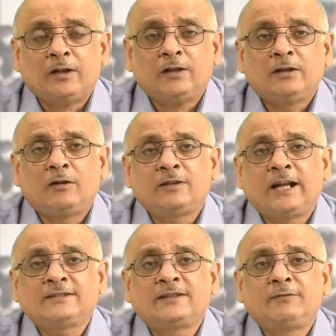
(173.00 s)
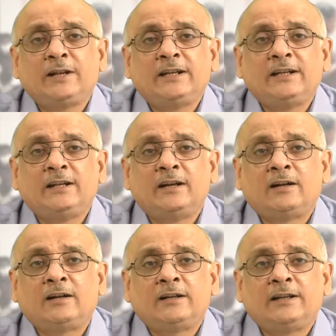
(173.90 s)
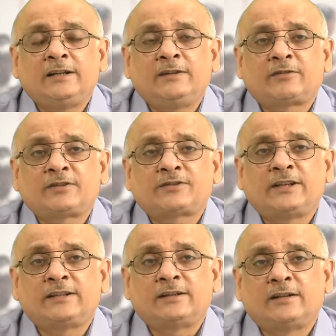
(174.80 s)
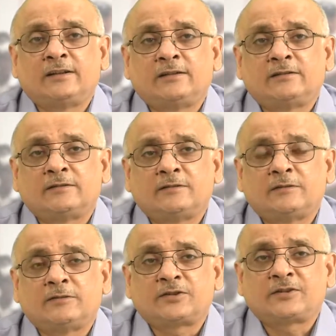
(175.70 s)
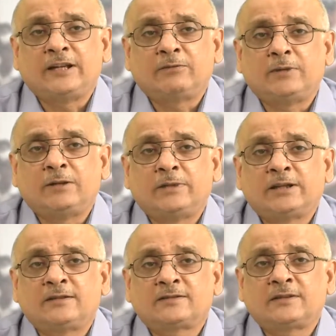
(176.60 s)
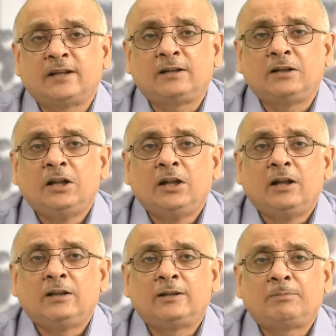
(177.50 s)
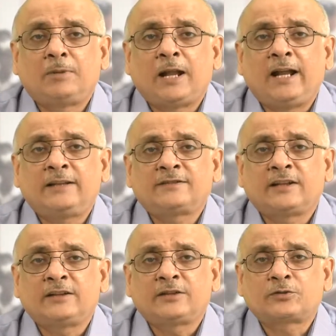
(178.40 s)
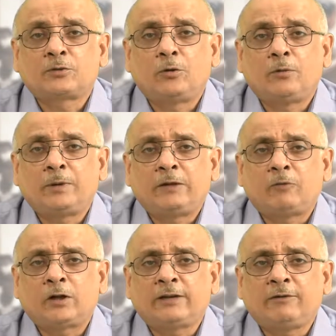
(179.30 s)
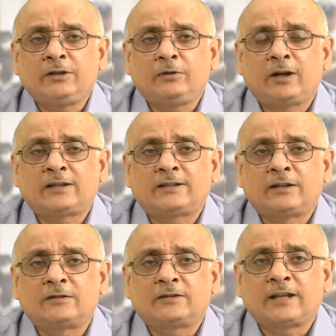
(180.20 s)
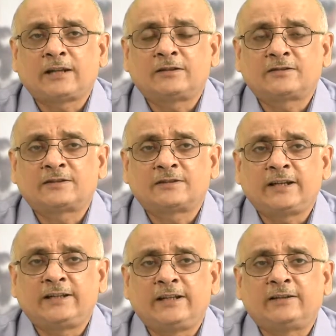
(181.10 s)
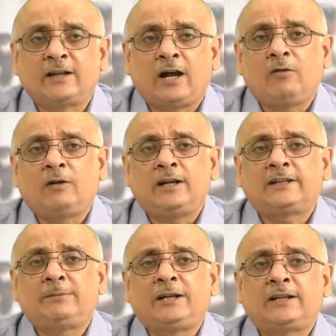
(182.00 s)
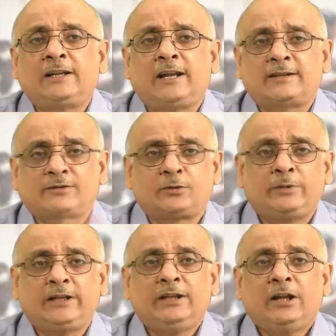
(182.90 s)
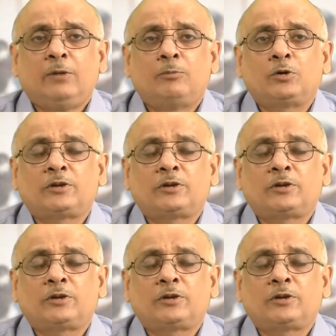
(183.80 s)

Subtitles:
Now that's a very interesting statement, because the plans and the scope and whatever you are stating now ultimately has to be put